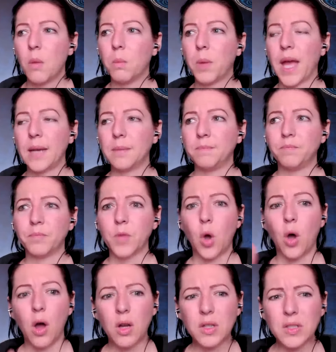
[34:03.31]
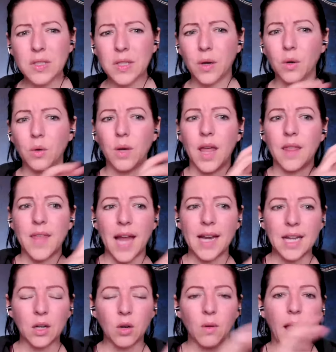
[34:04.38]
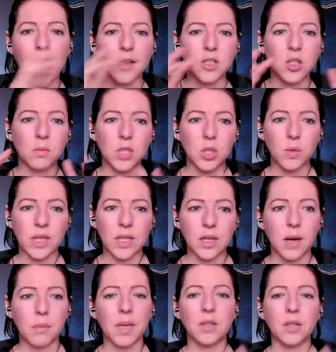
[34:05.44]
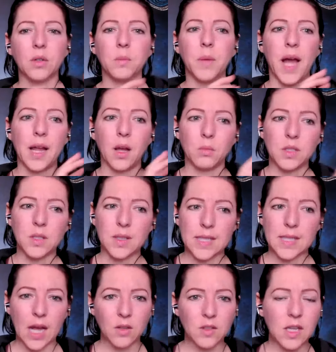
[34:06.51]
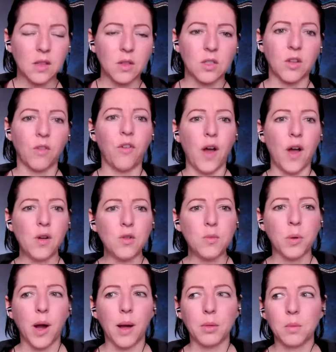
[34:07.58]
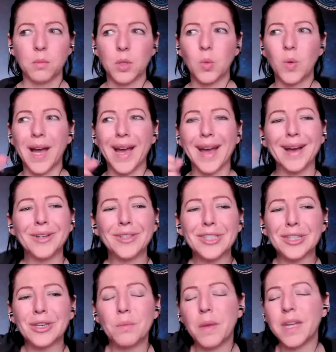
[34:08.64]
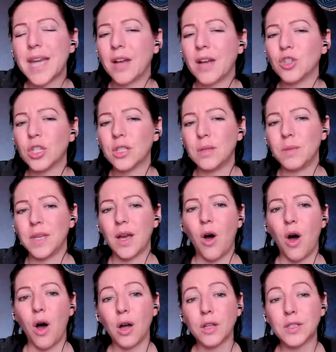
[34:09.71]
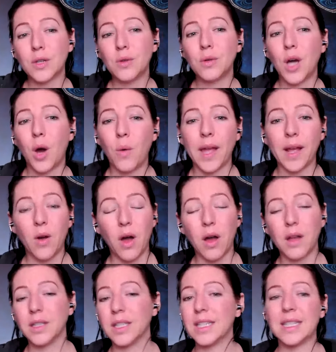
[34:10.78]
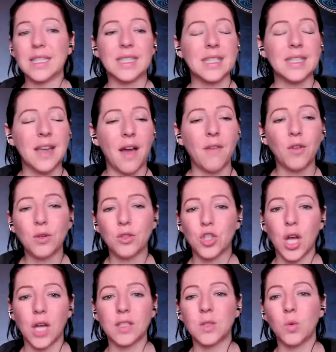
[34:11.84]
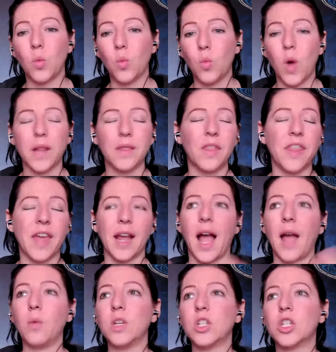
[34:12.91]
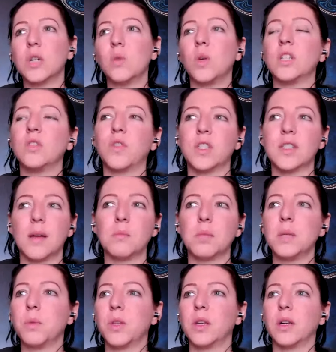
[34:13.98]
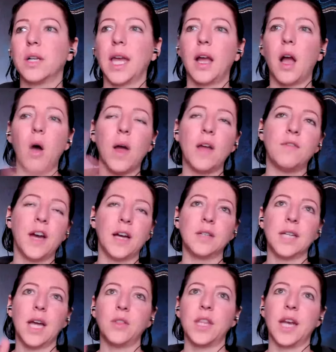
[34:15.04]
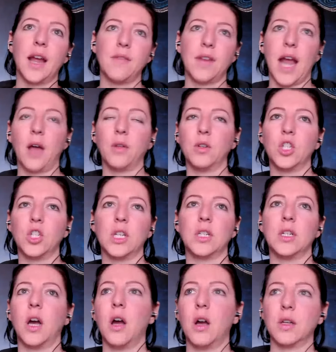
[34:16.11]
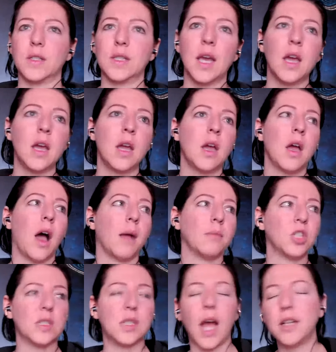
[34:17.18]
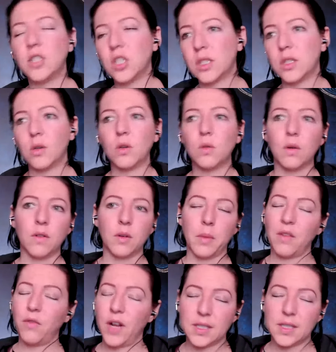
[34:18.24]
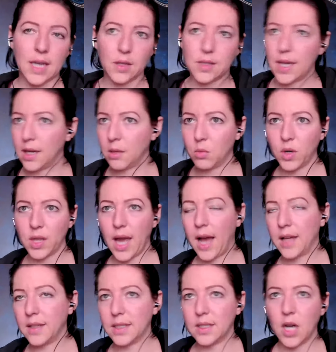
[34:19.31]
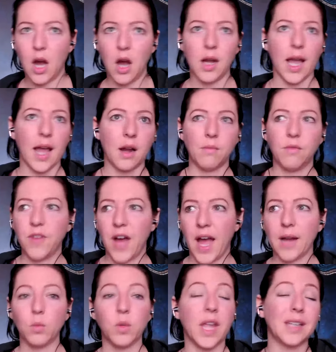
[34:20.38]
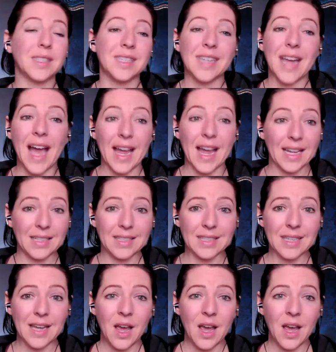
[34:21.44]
But also that interaction between the gut microbiomes. It sounds like there's a fungal problem, but what else could potentially be also going on? Because it's never just one thing. I wish it was for some people, they're like, oh, I found out that I have an allergy to dogs. I'm just, I just don't go over to my friend's house anymore that has a dog and I'm fine. Well, that's nice.